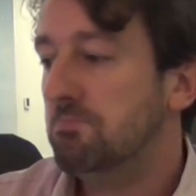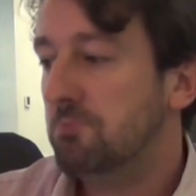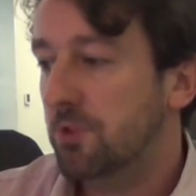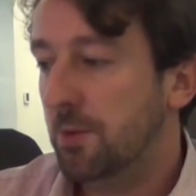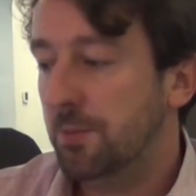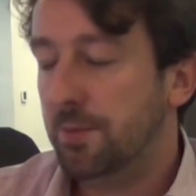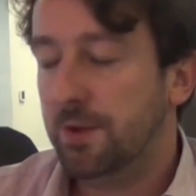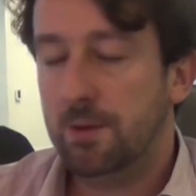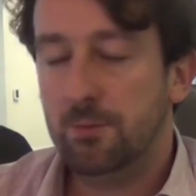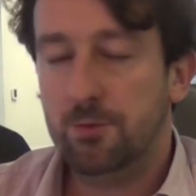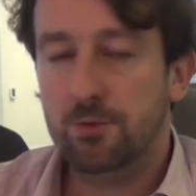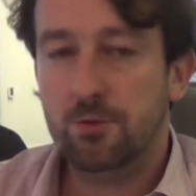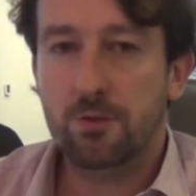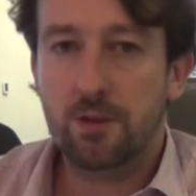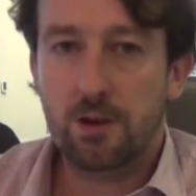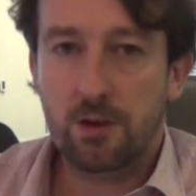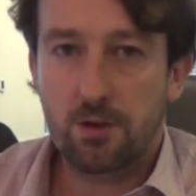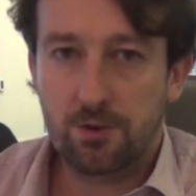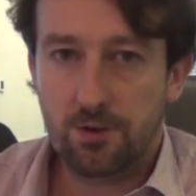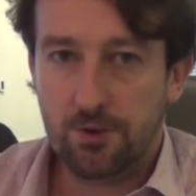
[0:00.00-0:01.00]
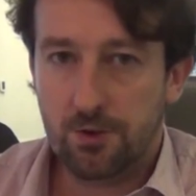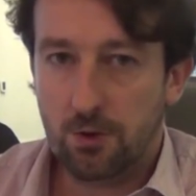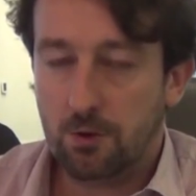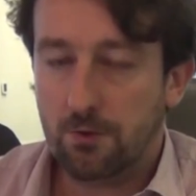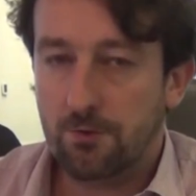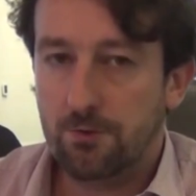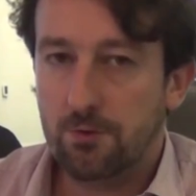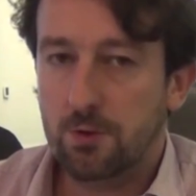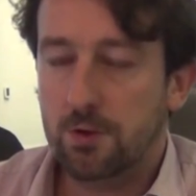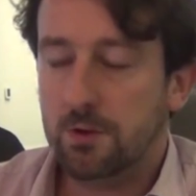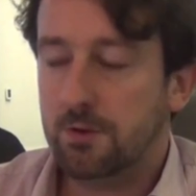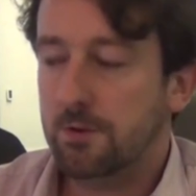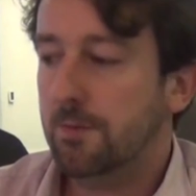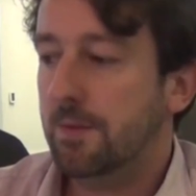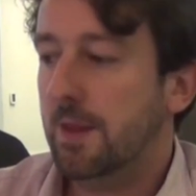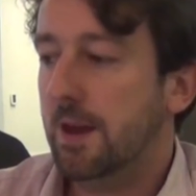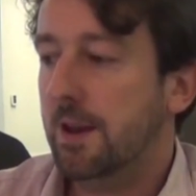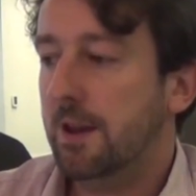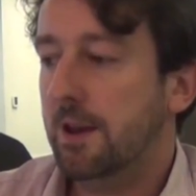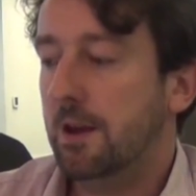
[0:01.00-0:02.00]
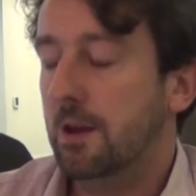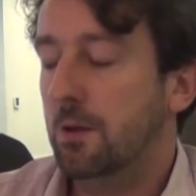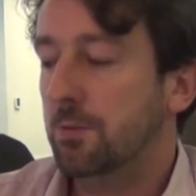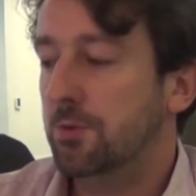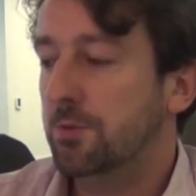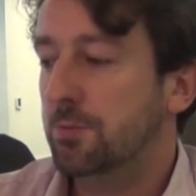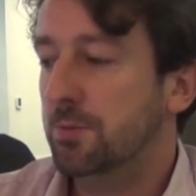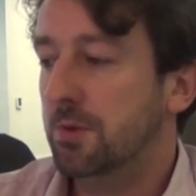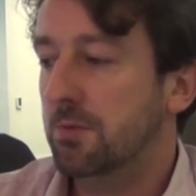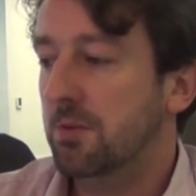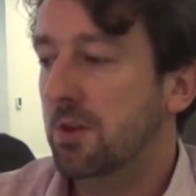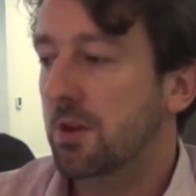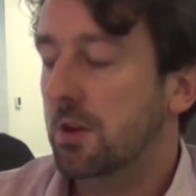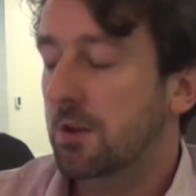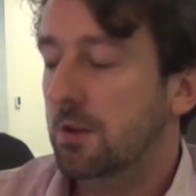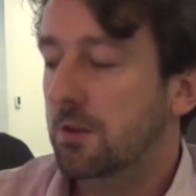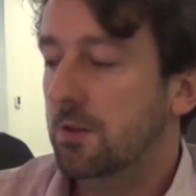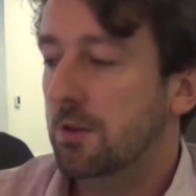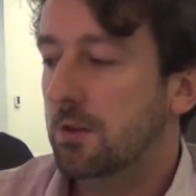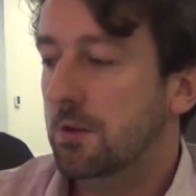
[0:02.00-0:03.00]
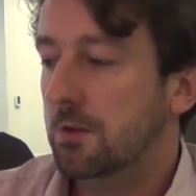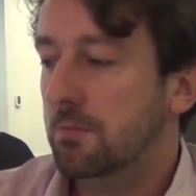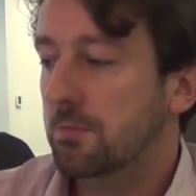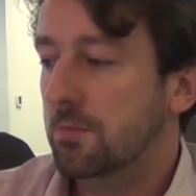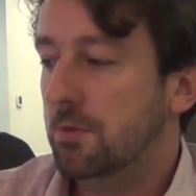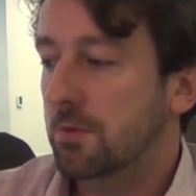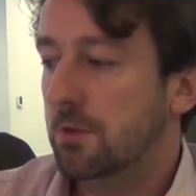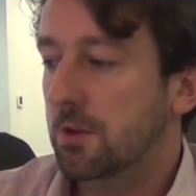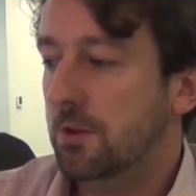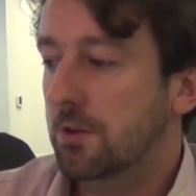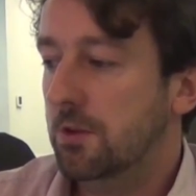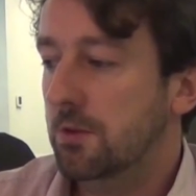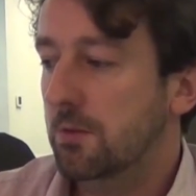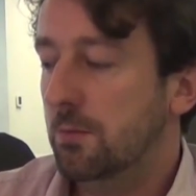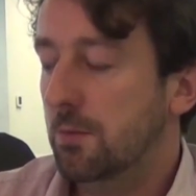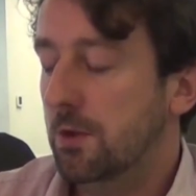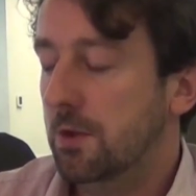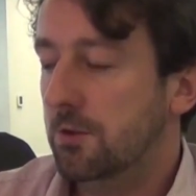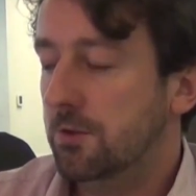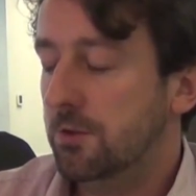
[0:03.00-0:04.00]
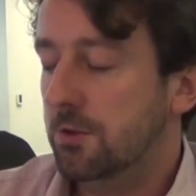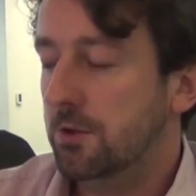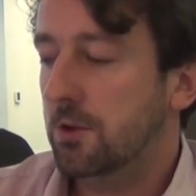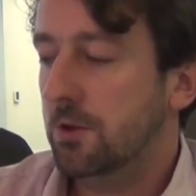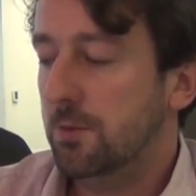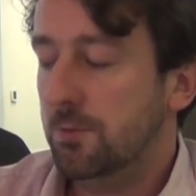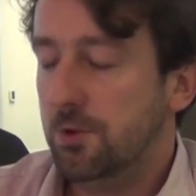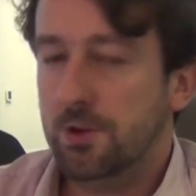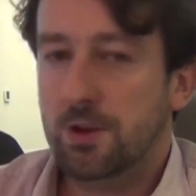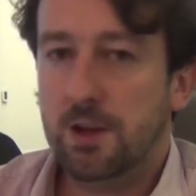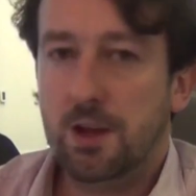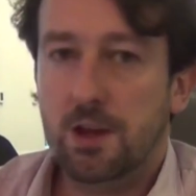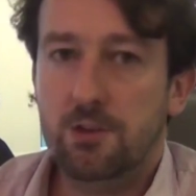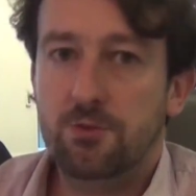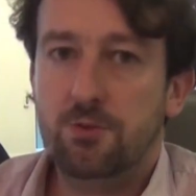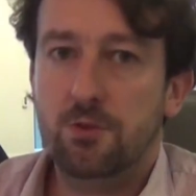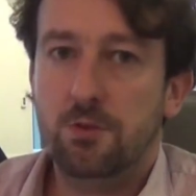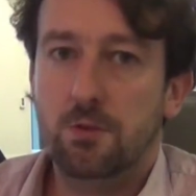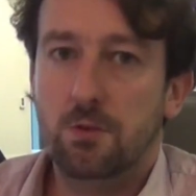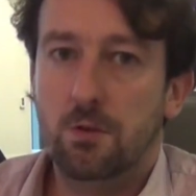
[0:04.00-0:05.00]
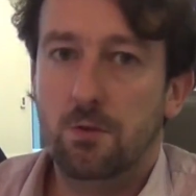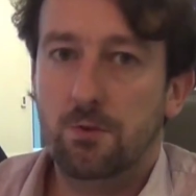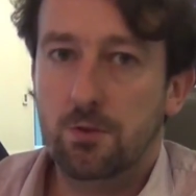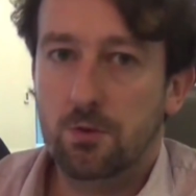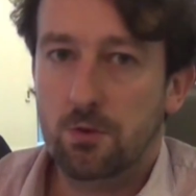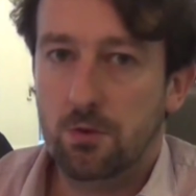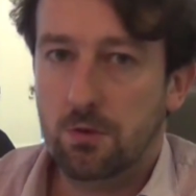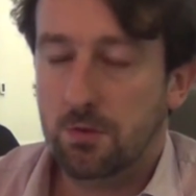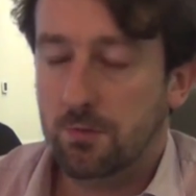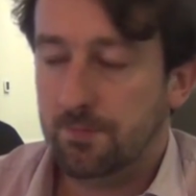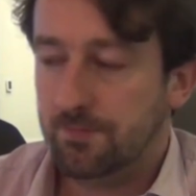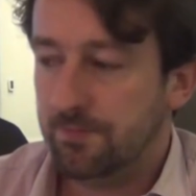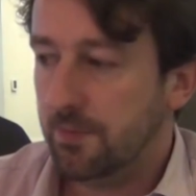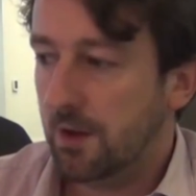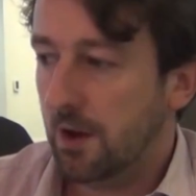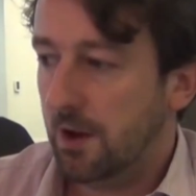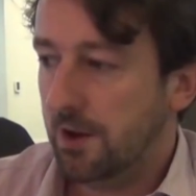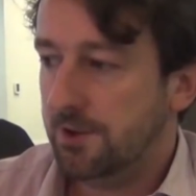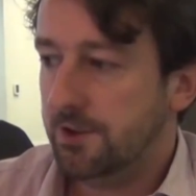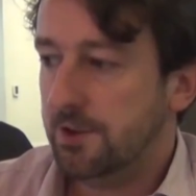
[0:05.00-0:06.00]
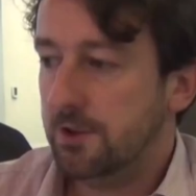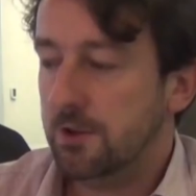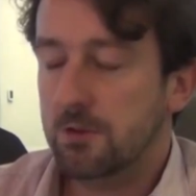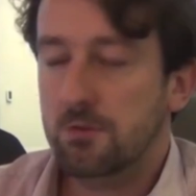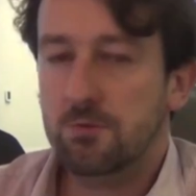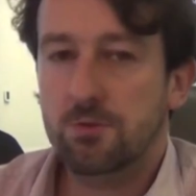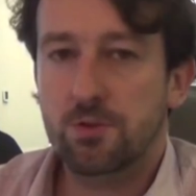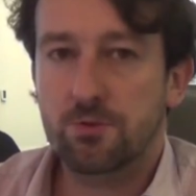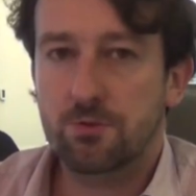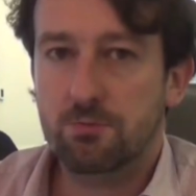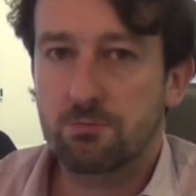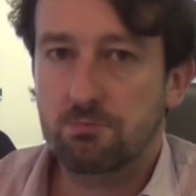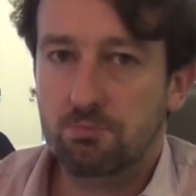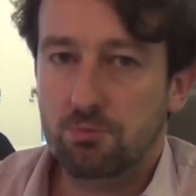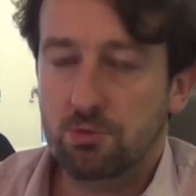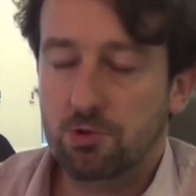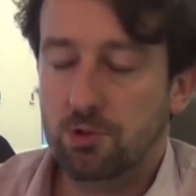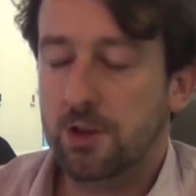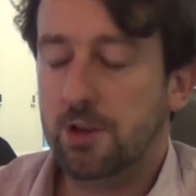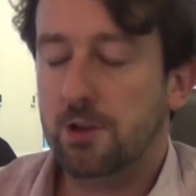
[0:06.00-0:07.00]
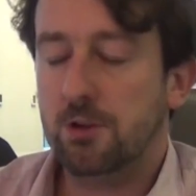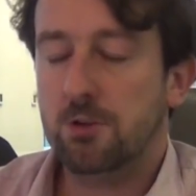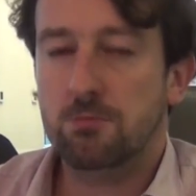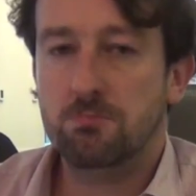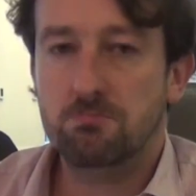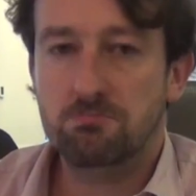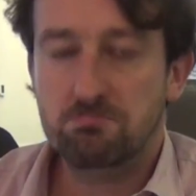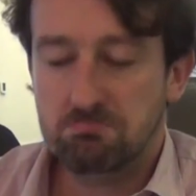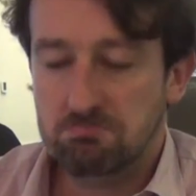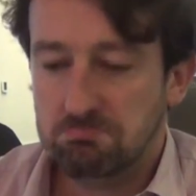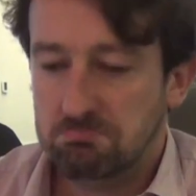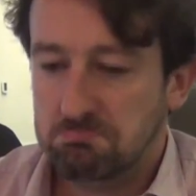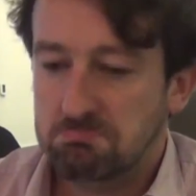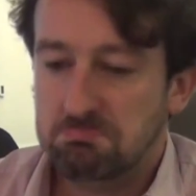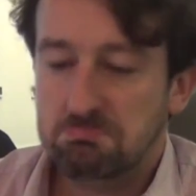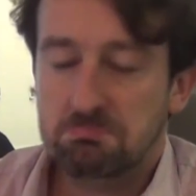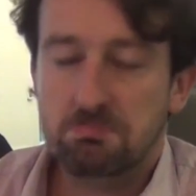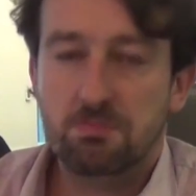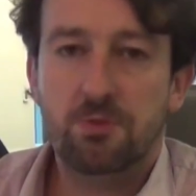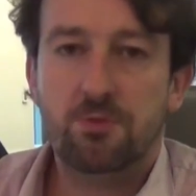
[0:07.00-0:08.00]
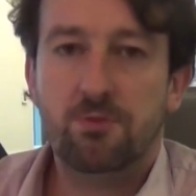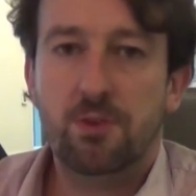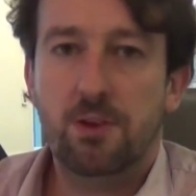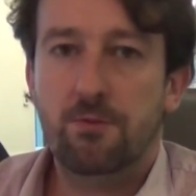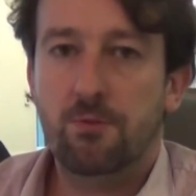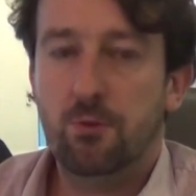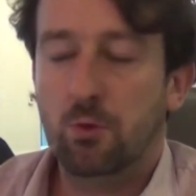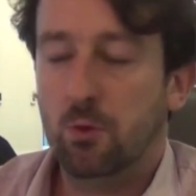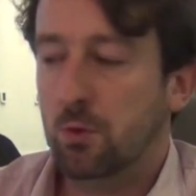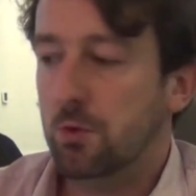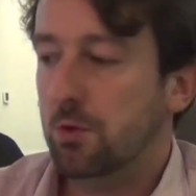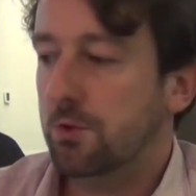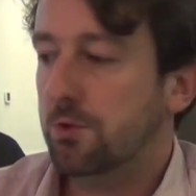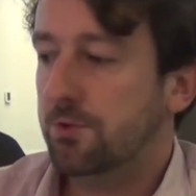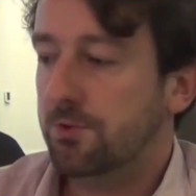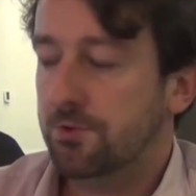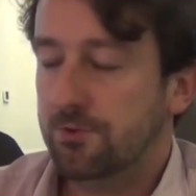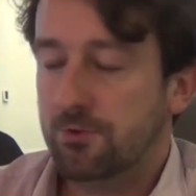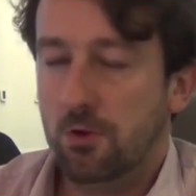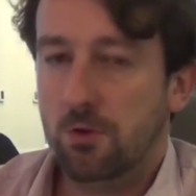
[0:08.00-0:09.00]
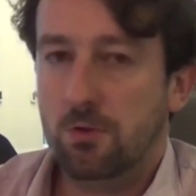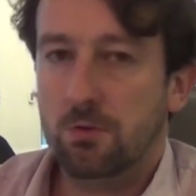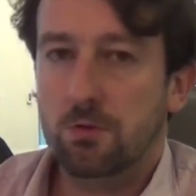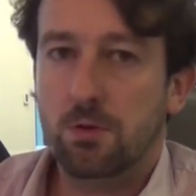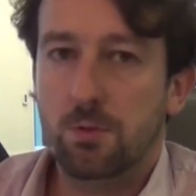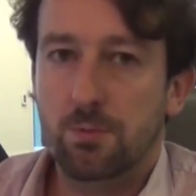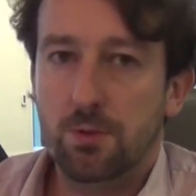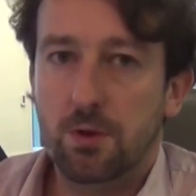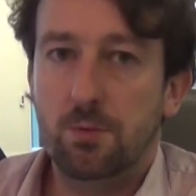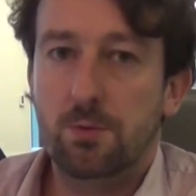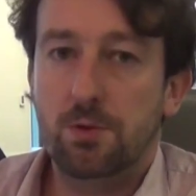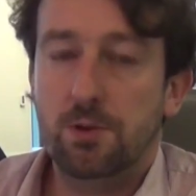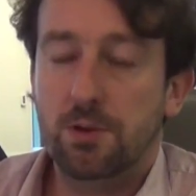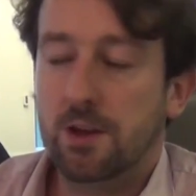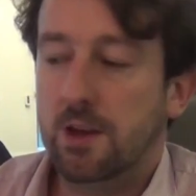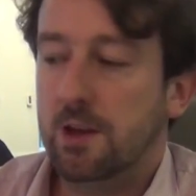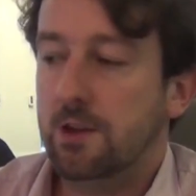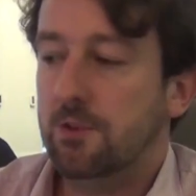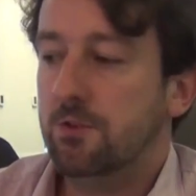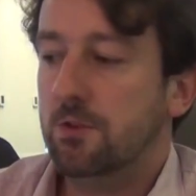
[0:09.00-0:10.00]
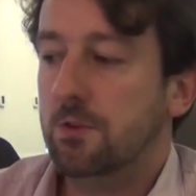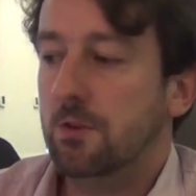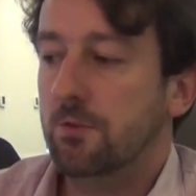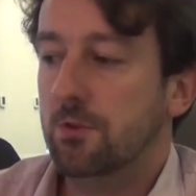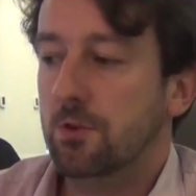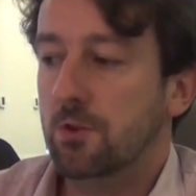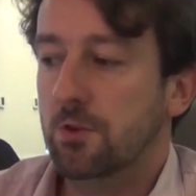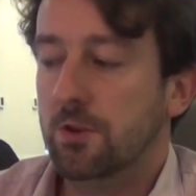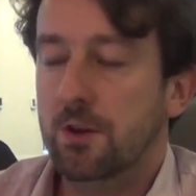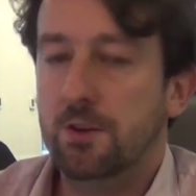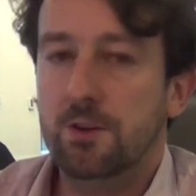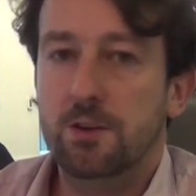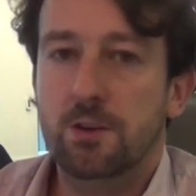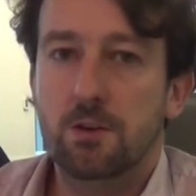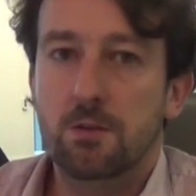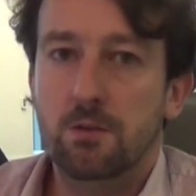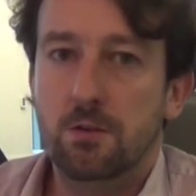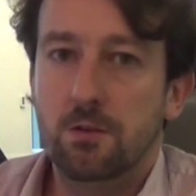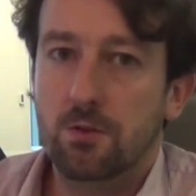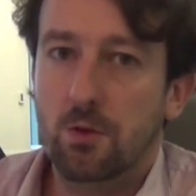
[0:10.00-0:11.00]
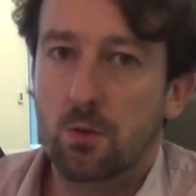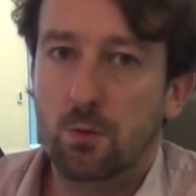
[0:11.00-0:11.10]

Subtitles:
Sometimes you're there to talk through it, and that helps. But the communication of your idea, just clear, straightforward, strong communication of a good idea is